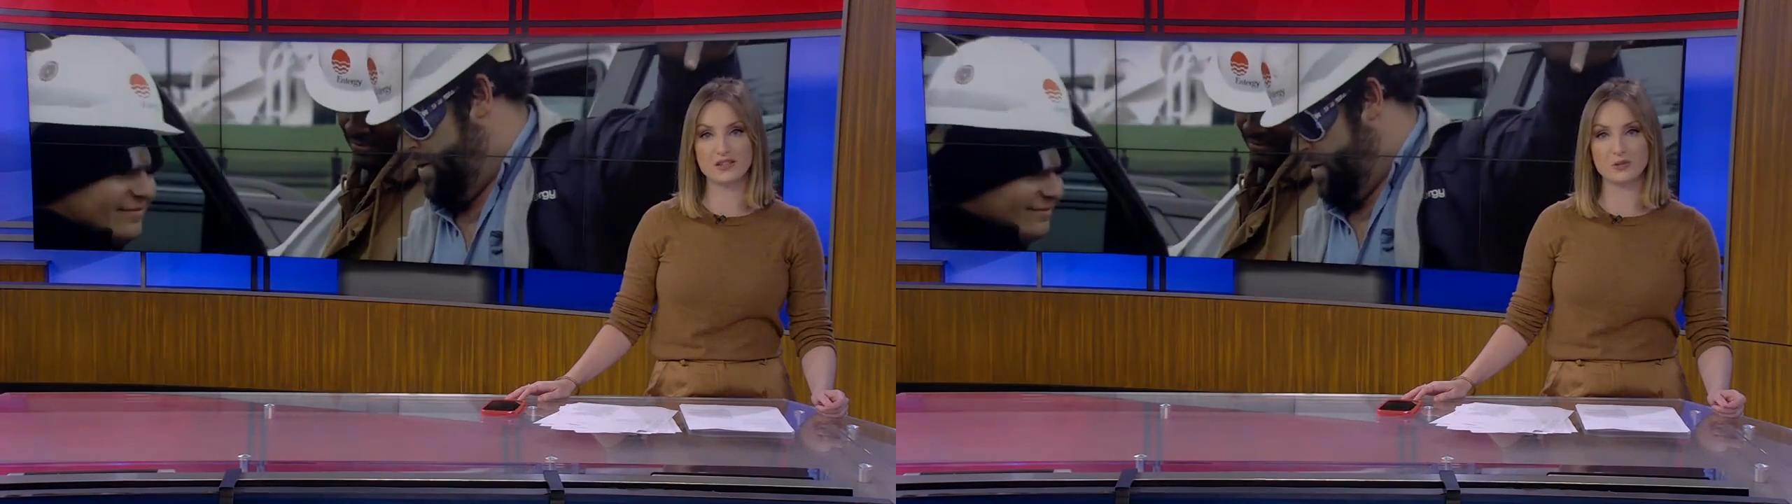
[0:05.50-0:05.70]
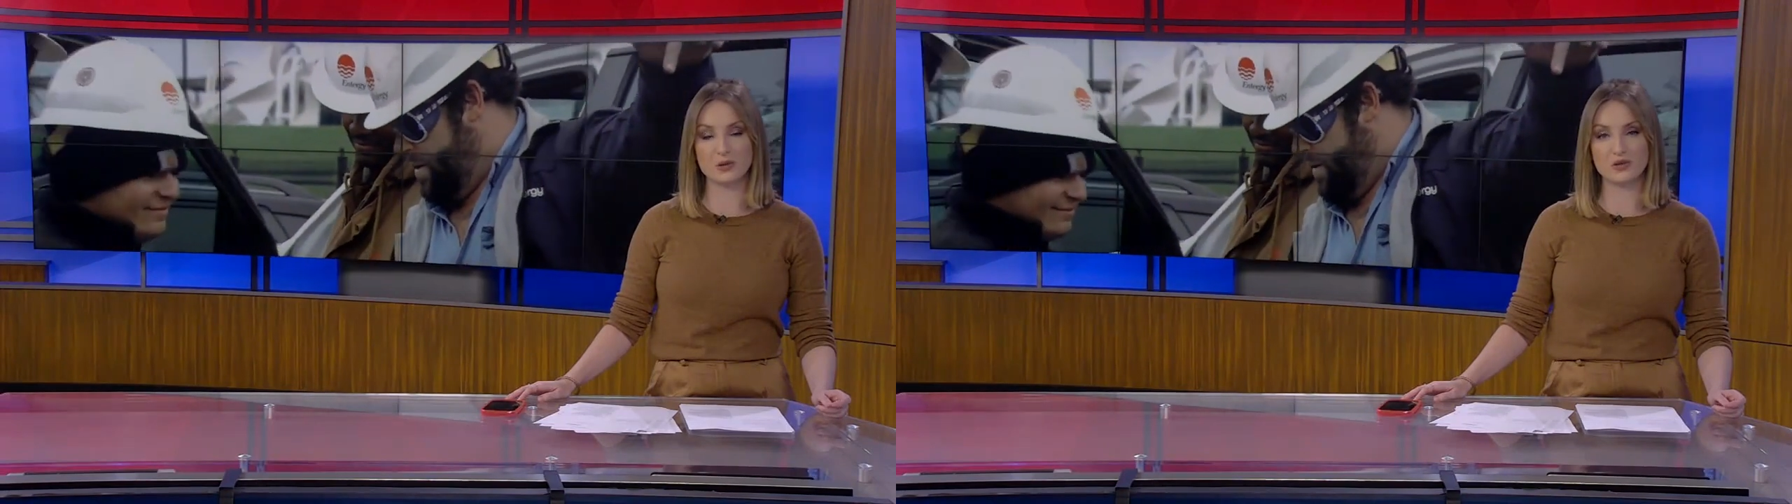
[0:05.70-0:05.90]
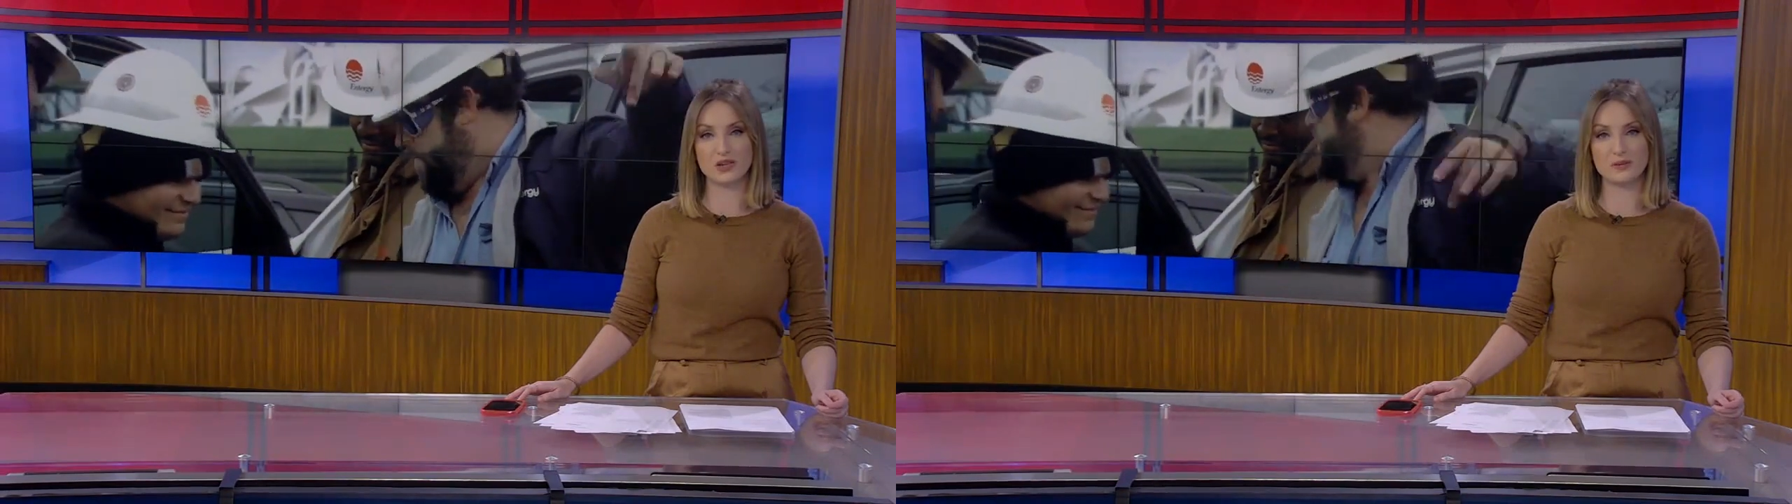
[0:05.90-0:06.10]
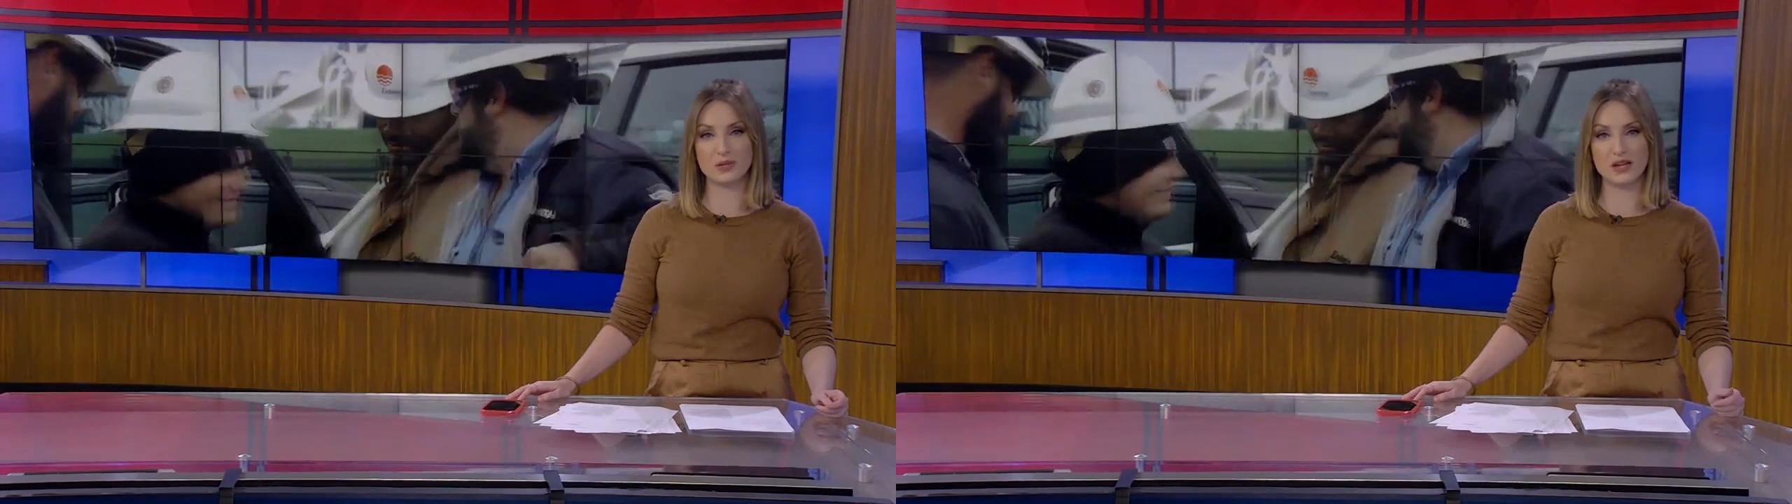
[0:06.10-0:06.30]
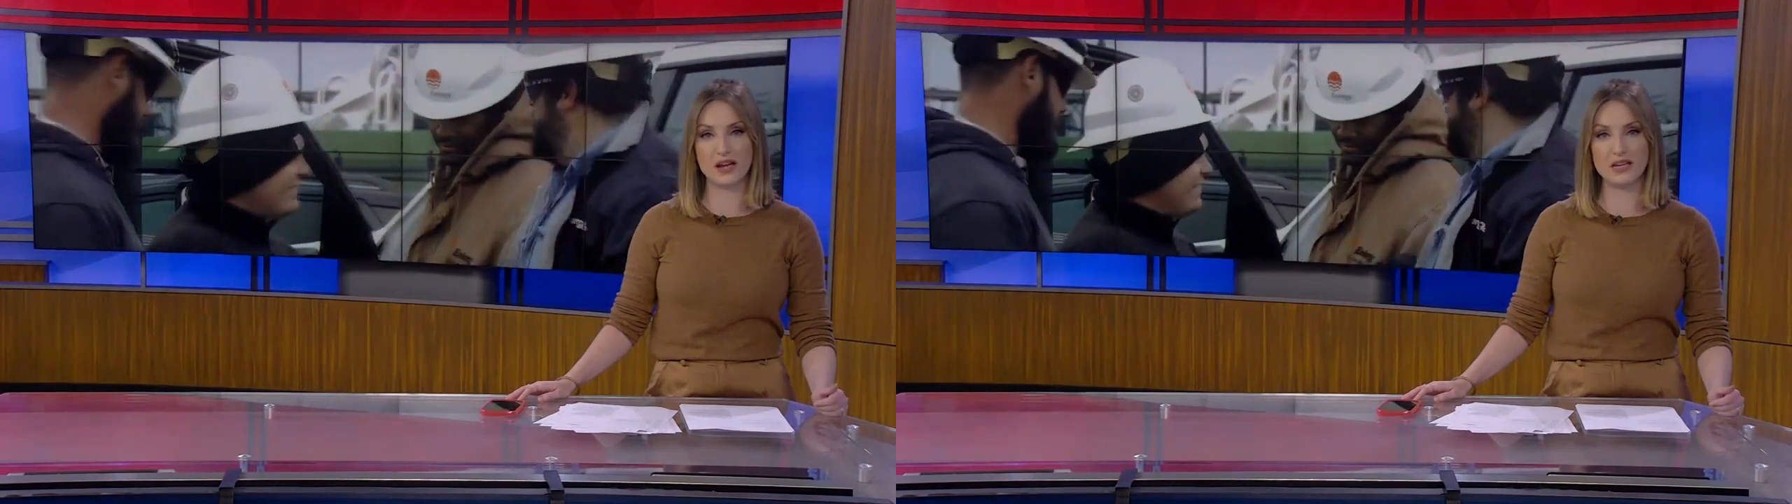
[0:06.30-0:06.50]
Museum
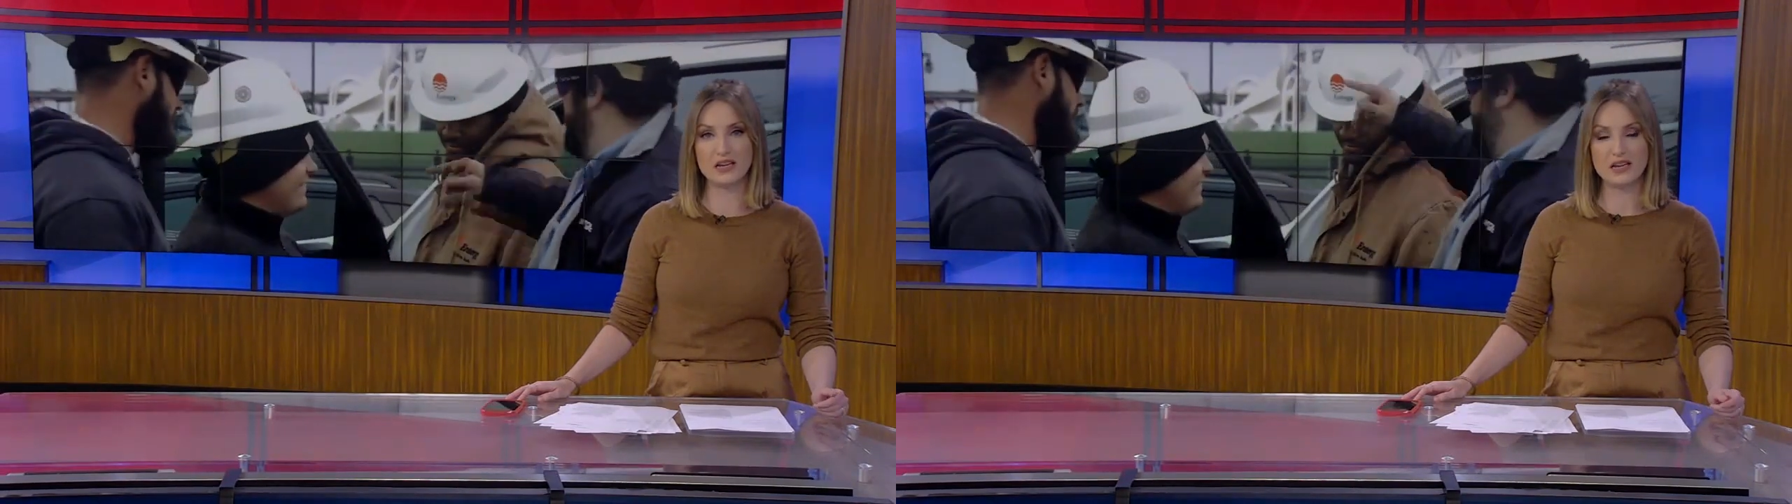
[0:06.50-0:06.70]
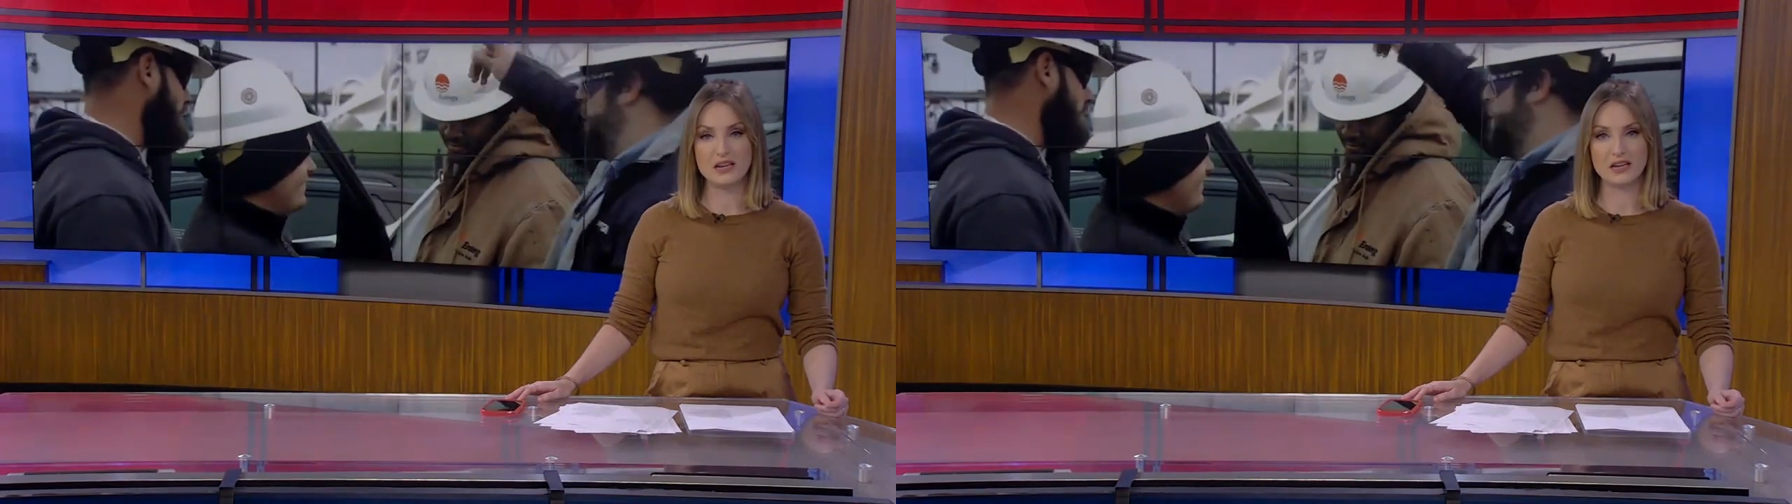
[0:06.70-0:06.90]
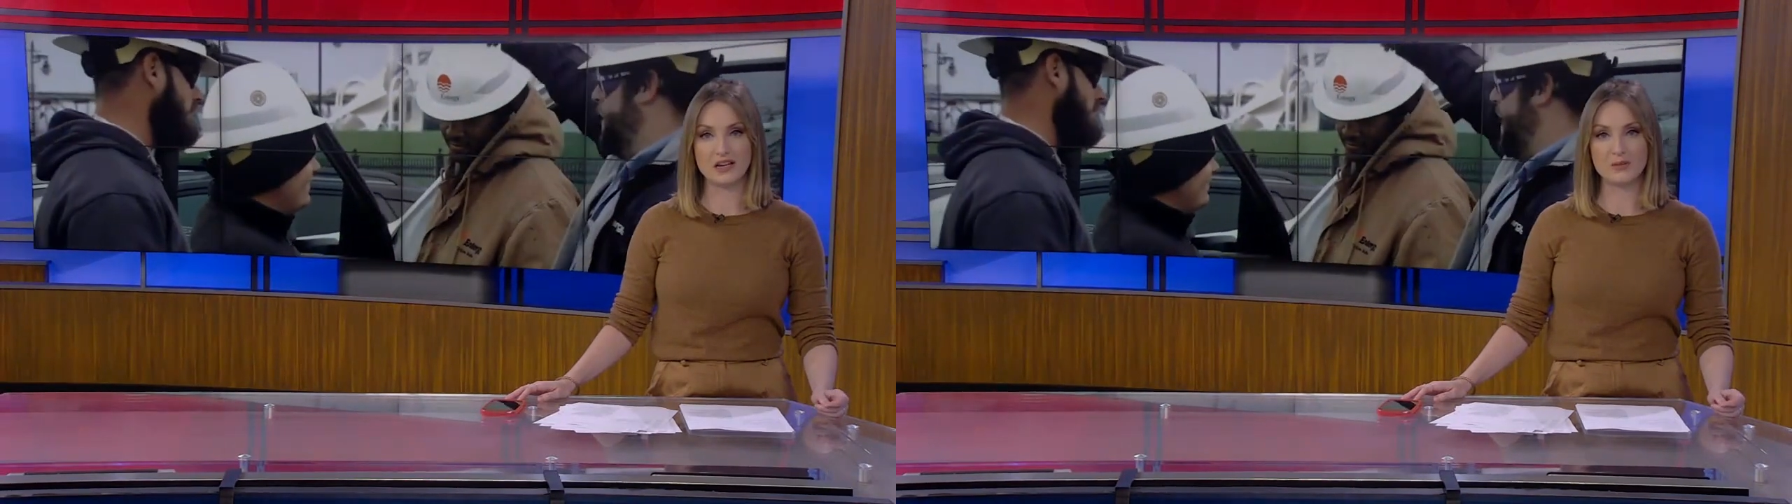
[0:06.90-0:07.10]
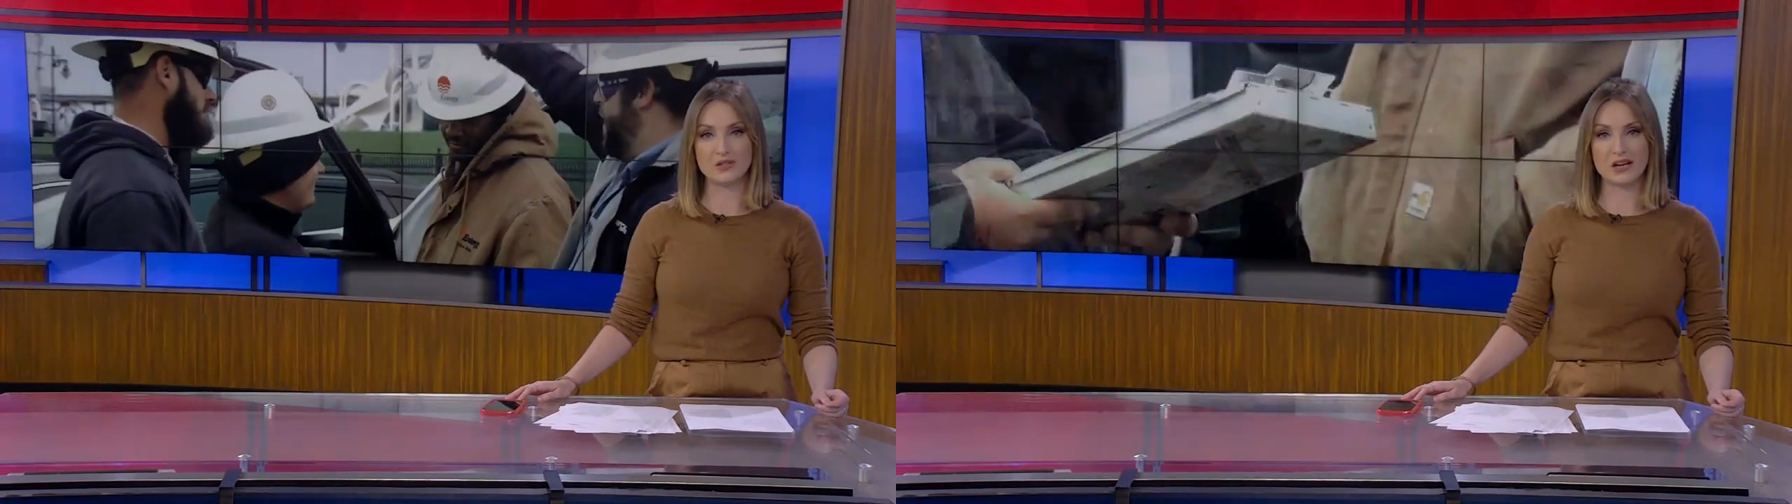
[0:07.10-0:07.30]
today. It comes